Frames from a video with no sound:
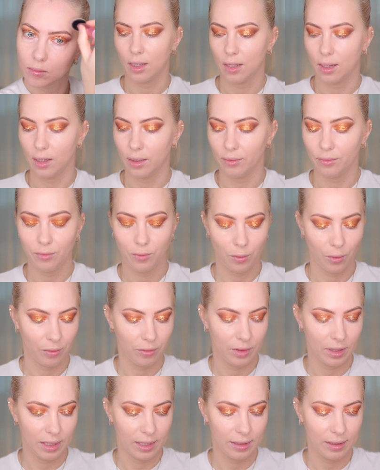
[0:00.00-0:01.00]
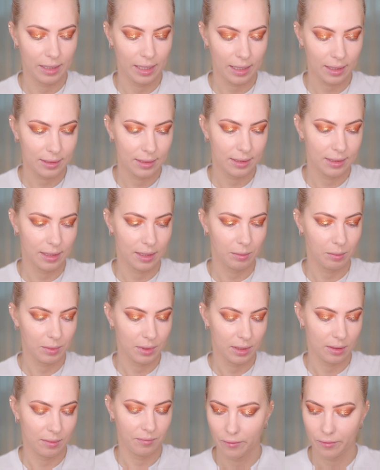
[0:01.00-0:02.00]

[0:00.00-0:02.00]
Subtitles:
And for the next steps,